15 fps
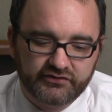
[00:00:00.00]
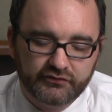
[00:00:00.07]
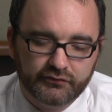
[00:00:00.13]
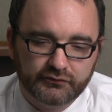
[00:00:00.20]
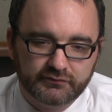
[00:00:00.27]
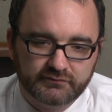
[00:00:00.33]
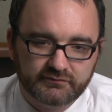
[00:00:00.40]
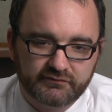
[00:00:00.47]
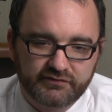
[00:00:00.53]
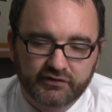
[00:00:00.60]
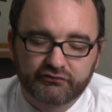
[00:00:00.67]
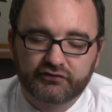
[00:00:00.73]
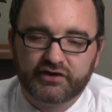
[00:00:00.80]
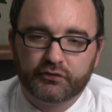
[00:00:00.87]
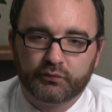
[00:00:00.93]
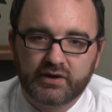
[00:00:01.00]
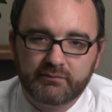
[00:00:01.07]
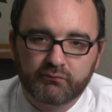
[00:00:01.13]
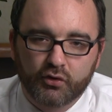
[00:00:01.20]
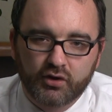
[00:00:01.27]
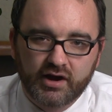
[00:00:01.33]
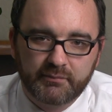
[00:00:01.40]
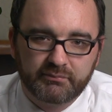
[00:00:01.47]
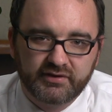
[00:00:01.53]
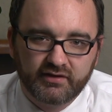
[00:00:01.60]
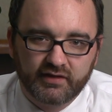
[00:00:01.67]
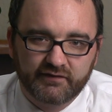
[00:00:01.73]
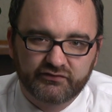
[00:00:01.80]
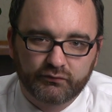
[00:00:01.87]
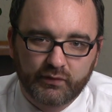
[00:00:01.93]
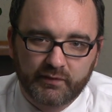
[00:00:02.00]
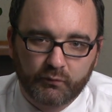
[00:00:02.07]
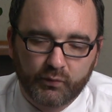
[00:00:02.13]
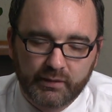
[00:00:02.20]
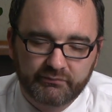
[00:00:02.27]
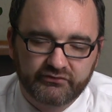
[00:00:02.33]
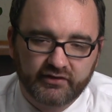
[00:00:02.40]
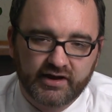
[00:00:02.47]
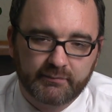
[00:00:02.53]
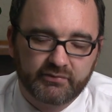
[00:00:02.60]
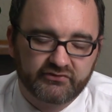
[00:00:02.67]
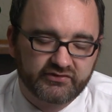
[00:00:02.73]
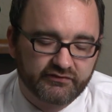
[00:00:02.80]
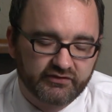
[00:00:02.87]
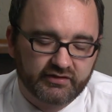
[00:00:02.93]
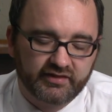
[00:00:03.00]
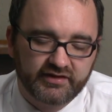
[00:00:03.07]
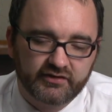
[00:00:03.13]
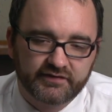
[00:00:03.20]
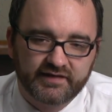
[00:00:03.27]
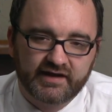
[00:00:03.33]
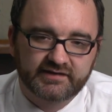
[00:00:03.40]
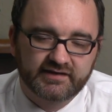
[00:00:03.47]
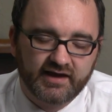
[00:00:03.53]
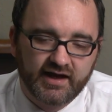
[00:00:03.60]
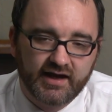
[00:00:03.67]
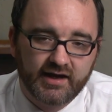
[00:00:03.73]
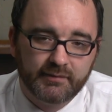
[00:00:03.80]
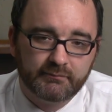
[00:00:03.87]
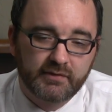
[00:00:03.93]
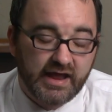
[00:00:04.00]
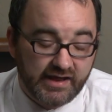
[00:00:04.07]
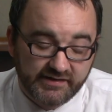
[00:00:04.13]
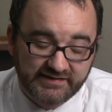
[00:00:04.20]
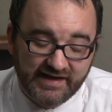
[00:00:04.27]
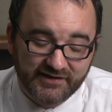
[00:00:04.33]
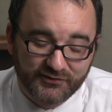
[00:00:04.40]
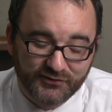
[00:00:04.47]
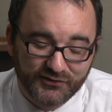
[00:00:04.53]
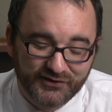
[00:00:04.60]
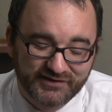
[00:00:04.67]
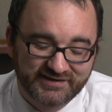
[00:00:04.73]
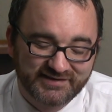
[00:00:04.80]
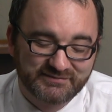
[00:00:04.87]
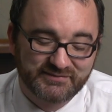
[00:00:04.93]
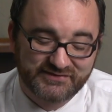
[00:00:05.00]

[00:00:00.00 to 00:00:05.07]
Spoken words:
and you feel free to read more on PLF's website at pacificlegal.org,